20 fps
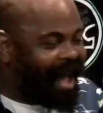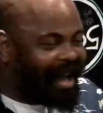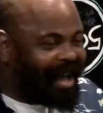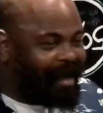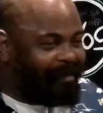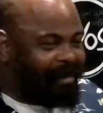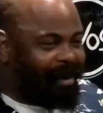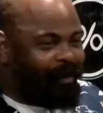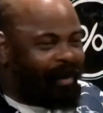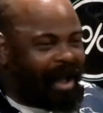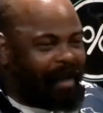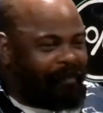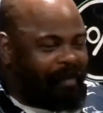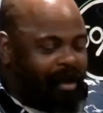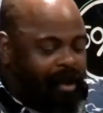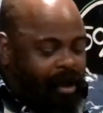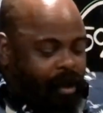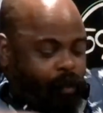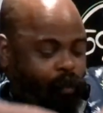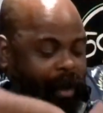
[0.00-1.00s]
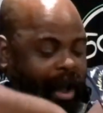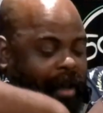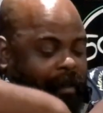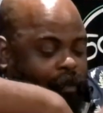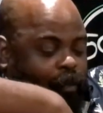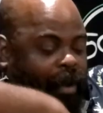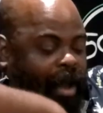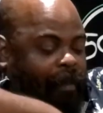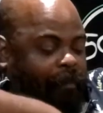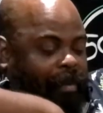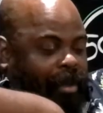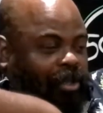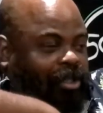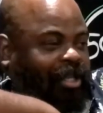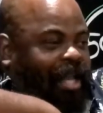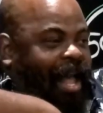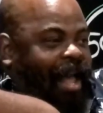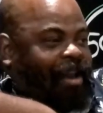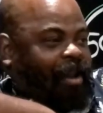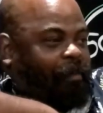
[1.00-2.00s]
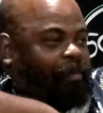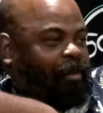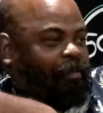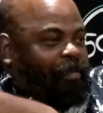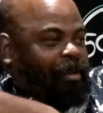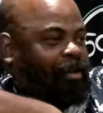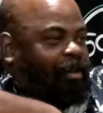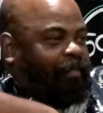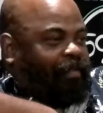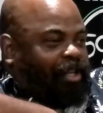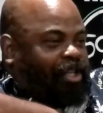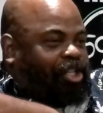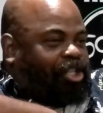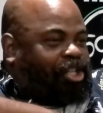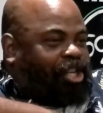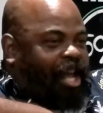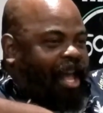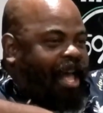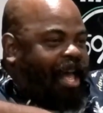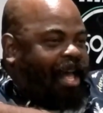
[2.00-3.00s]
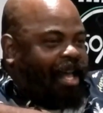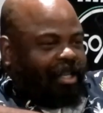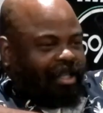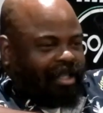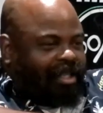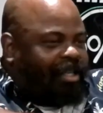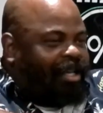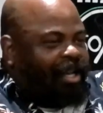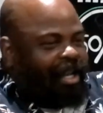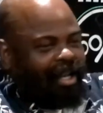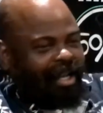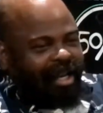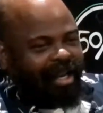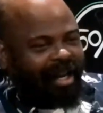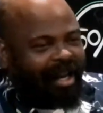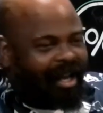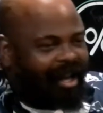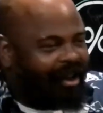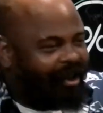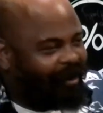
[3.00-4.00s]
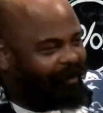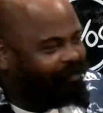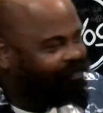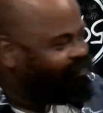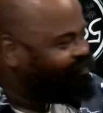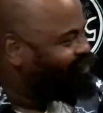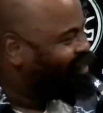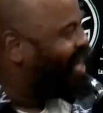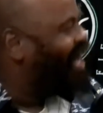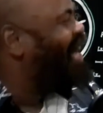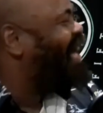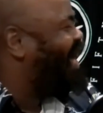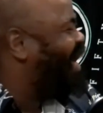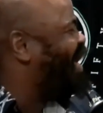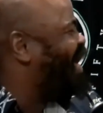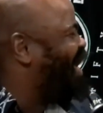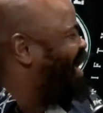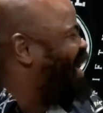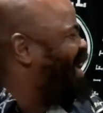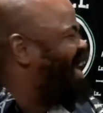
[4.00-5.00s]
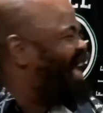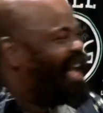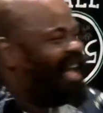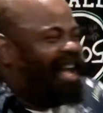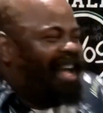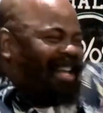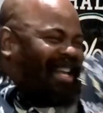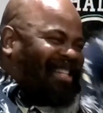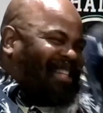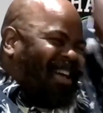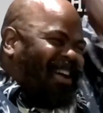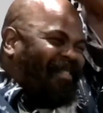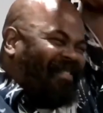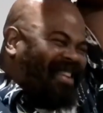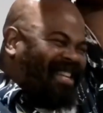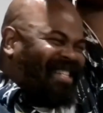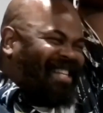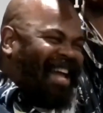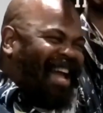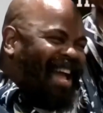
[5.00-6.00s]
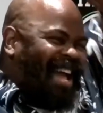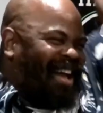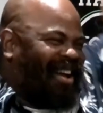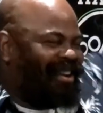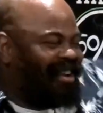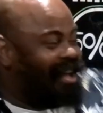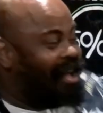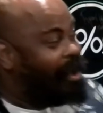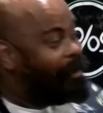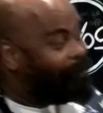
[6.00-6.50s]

I got my white belt tied up in the middle of his chest, It's up and down.